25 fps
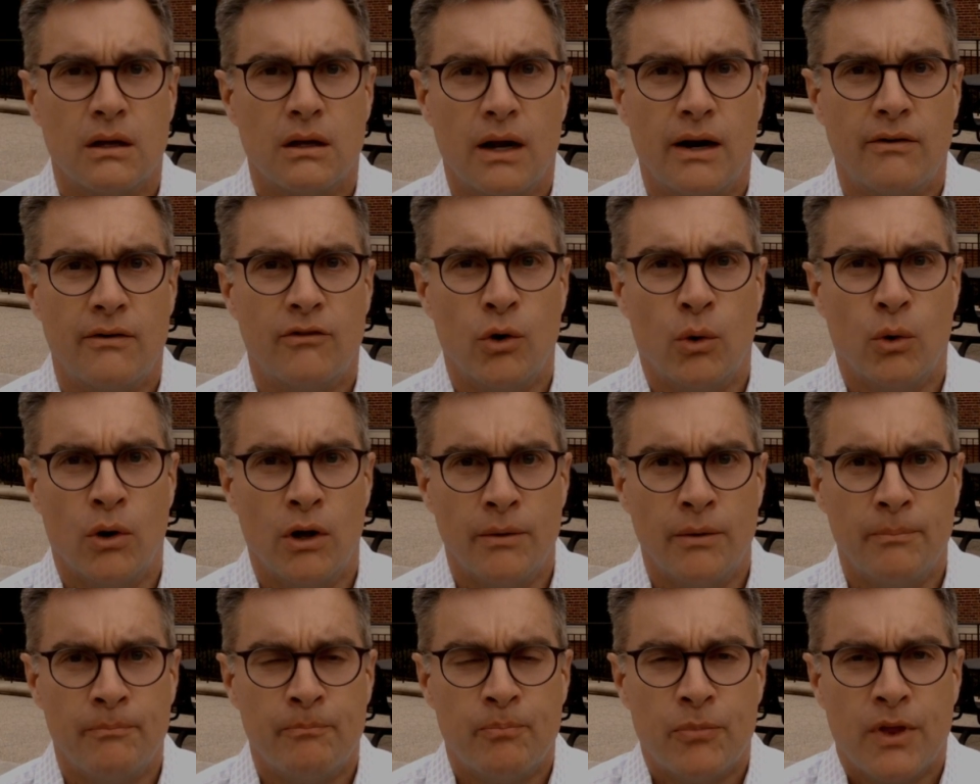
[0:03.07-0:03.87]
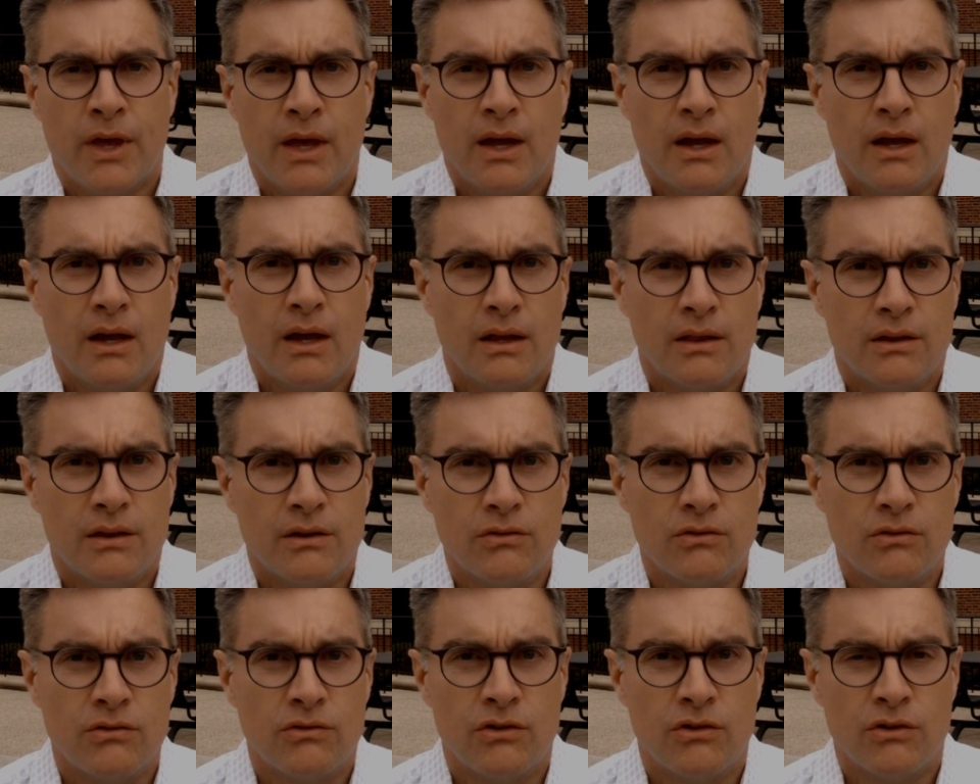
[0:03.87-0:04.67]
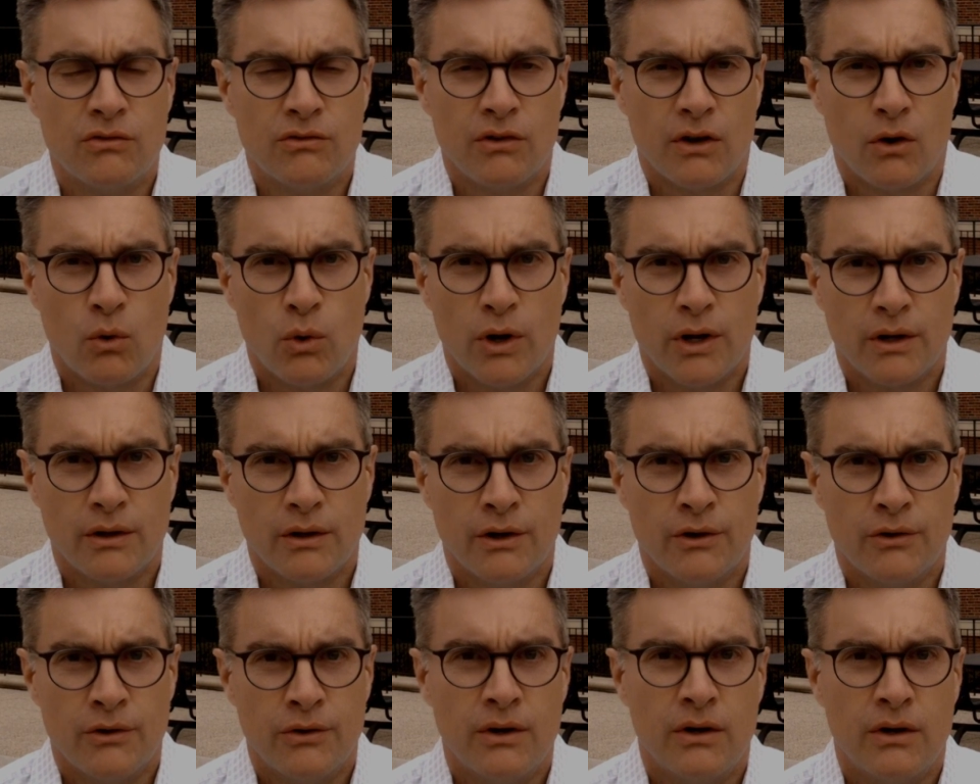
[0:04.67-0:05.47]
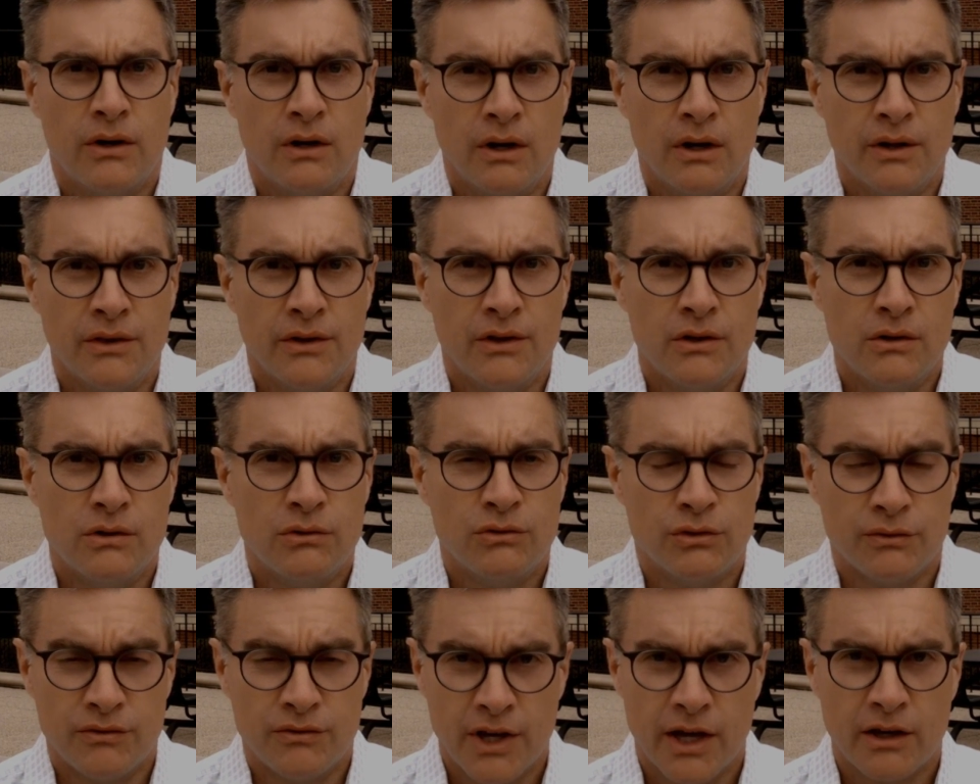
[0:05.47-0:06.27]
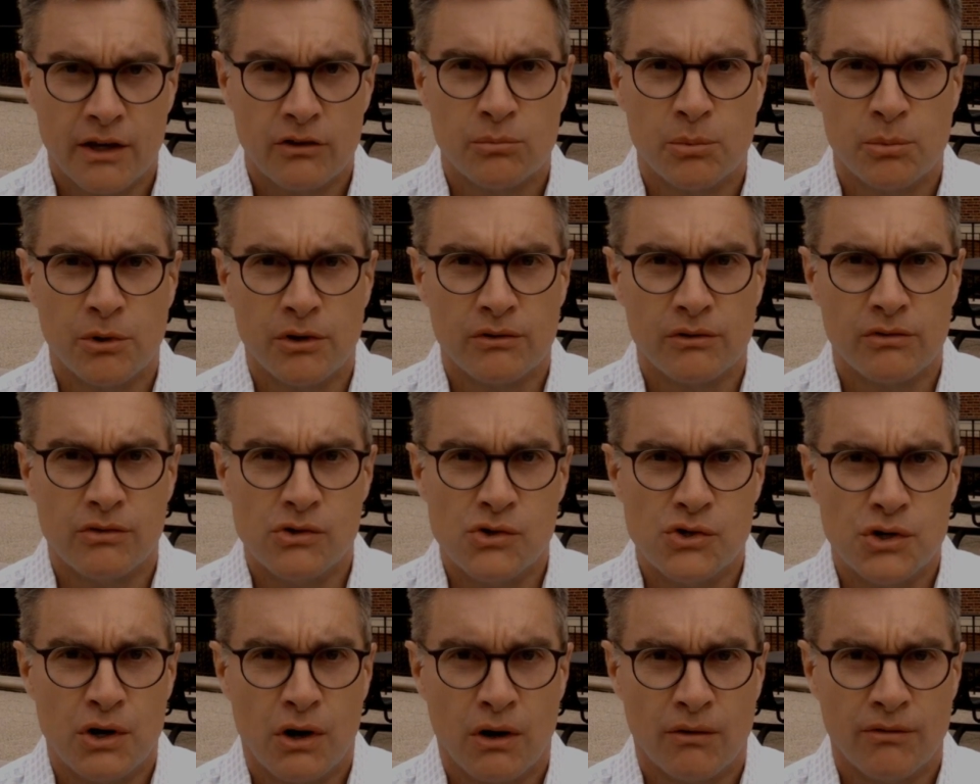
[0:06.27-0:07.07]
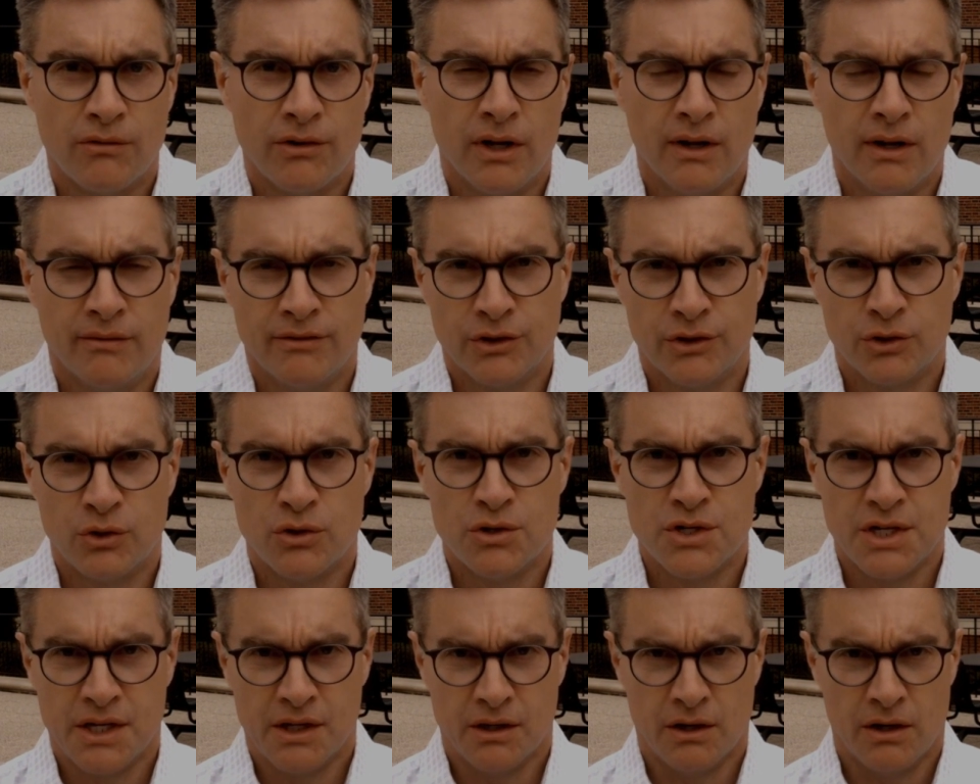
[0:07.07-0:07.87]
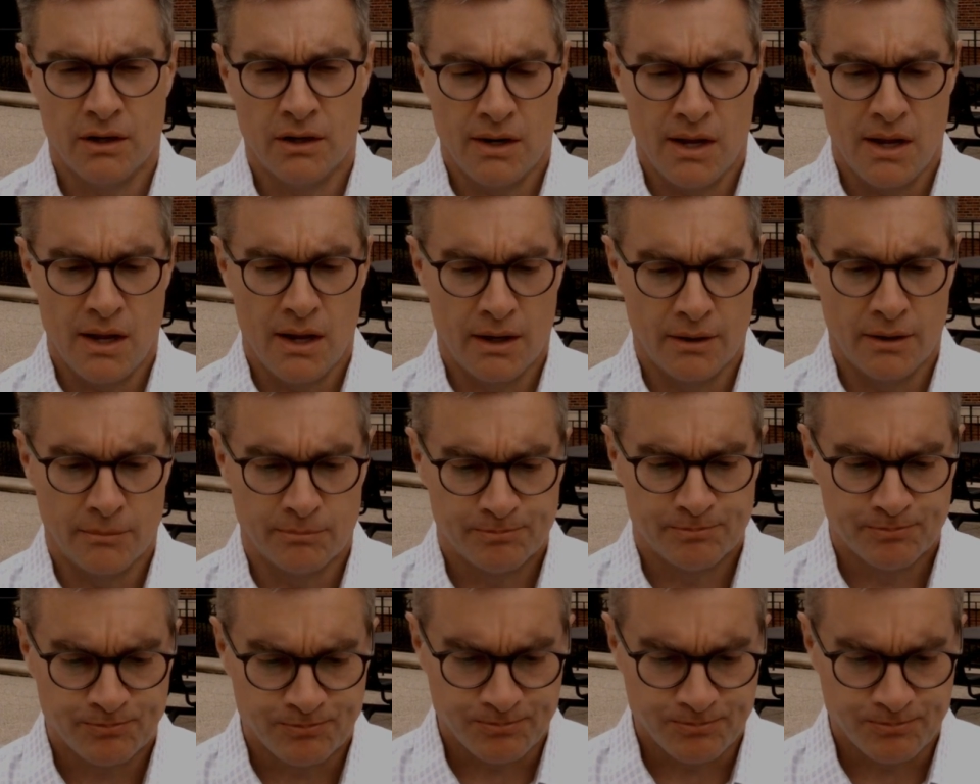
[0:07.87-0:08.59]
Hi everyone. This is just a quick note on the use of textbooks in Geography 1113 online.